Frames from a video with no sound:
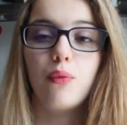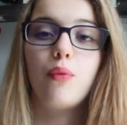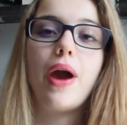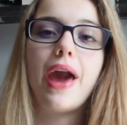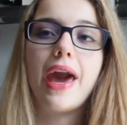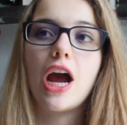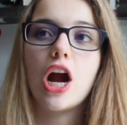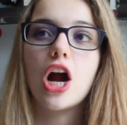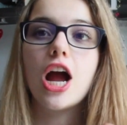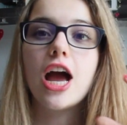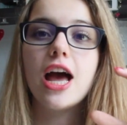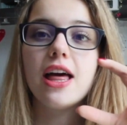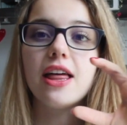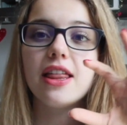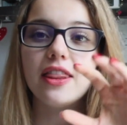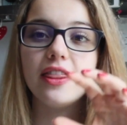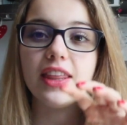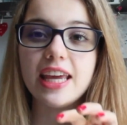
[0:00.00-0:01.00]
where
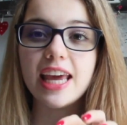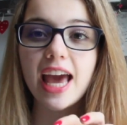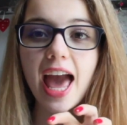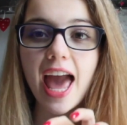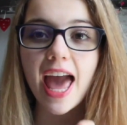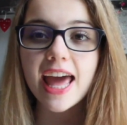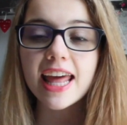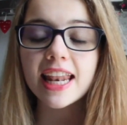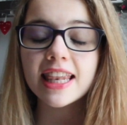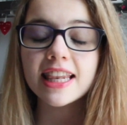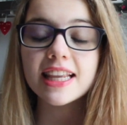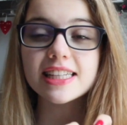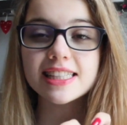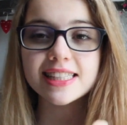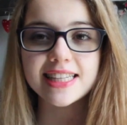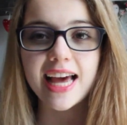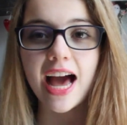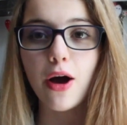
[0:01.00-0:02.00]
the end
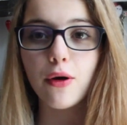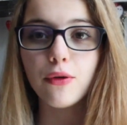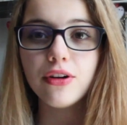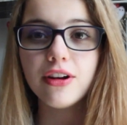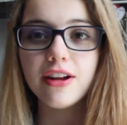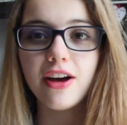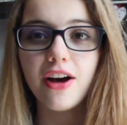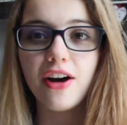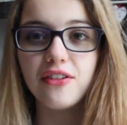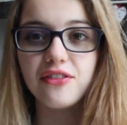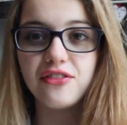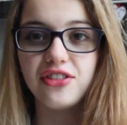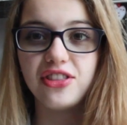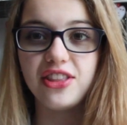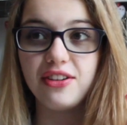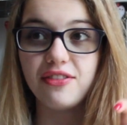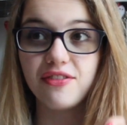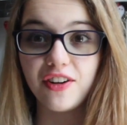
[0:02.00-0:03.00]
sound of
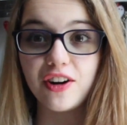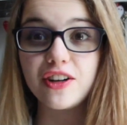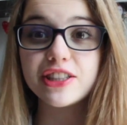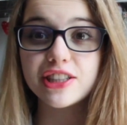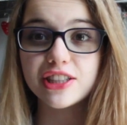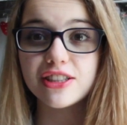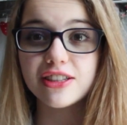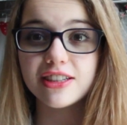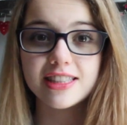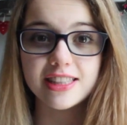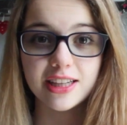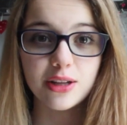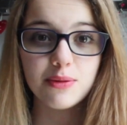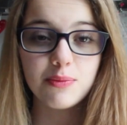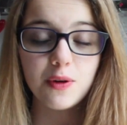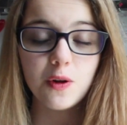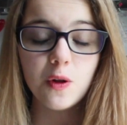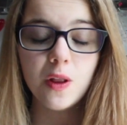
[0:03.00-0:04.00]
the first
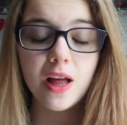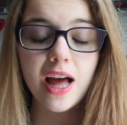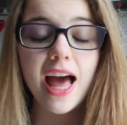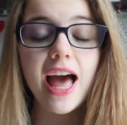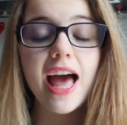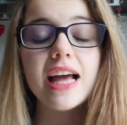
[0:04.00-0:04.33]
syllable